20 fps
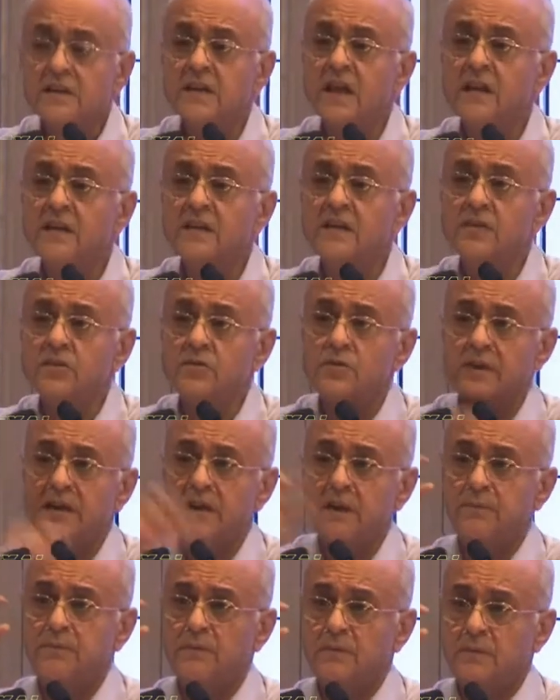decided to
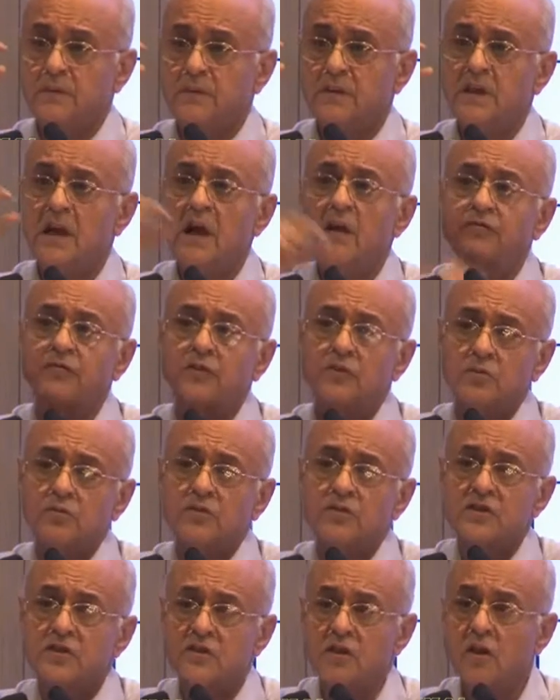keep the
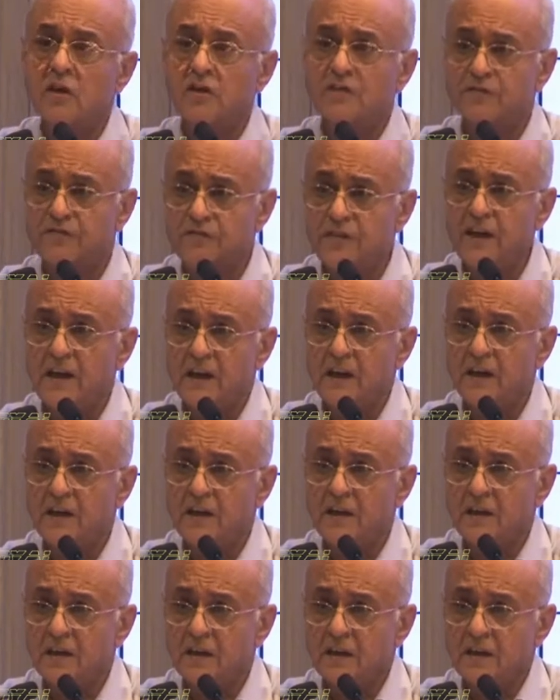afternoon slot free
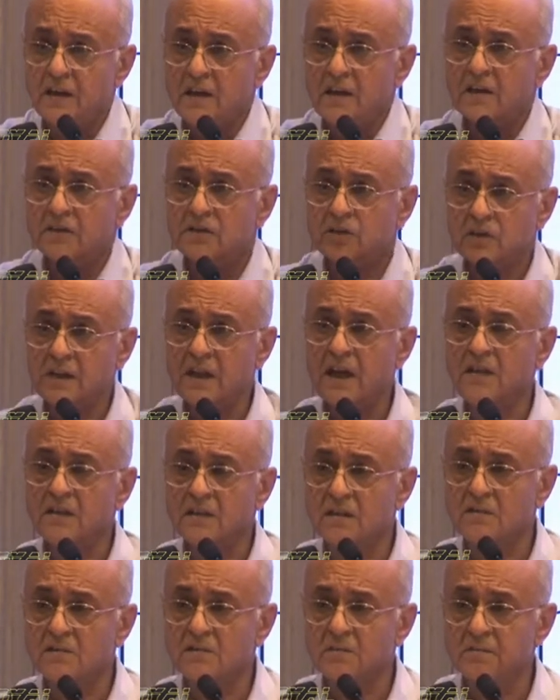so that
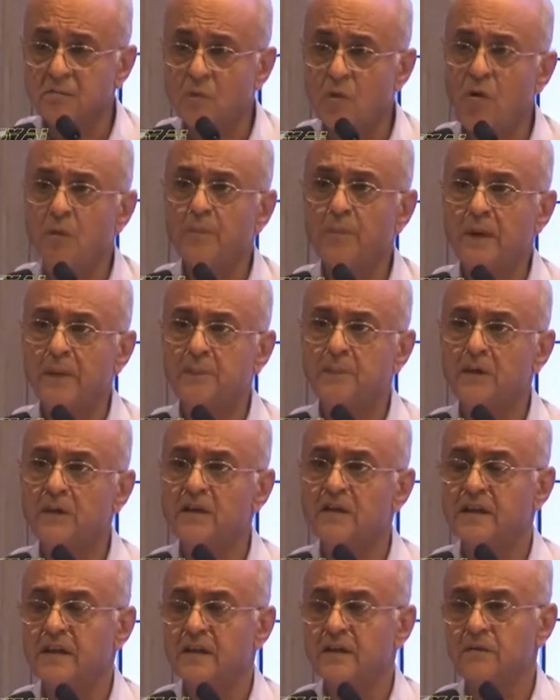more
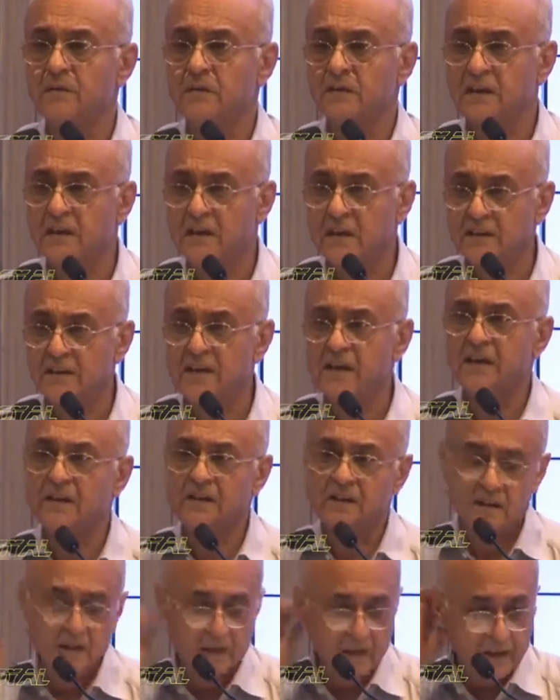people can
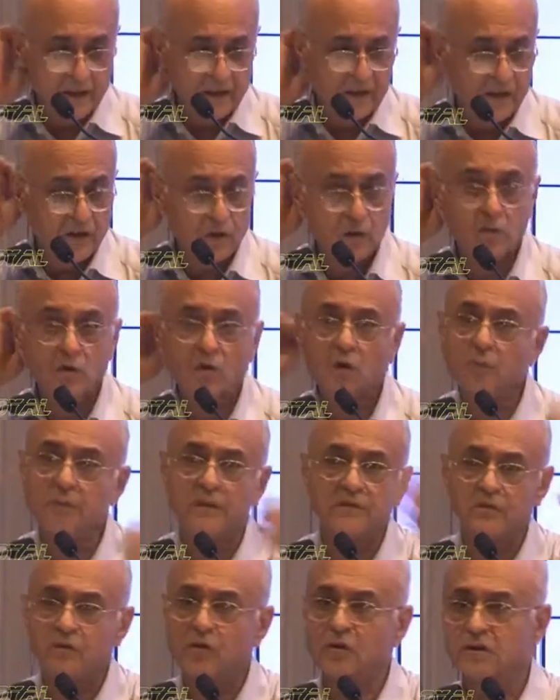attend, you know,
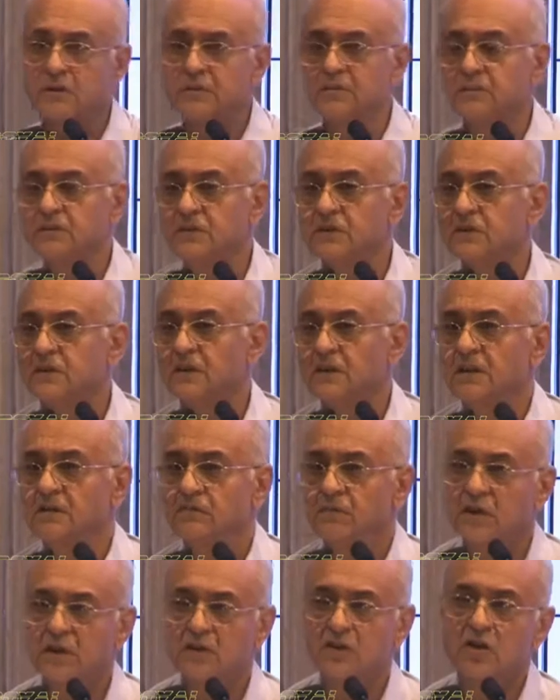open forums,
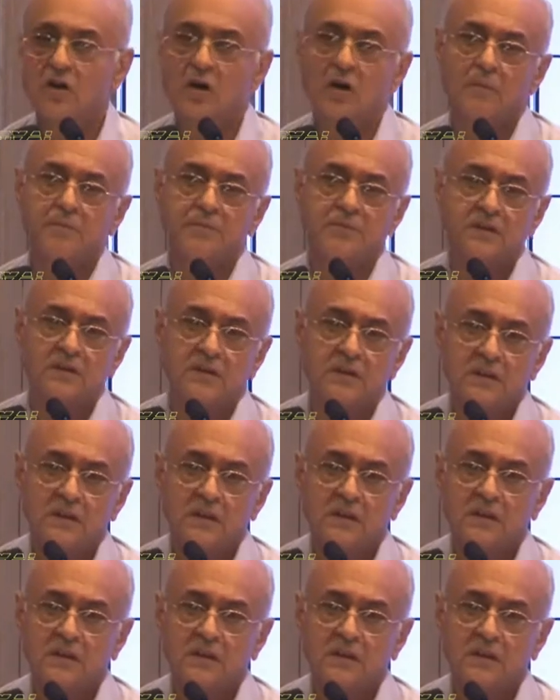workshops,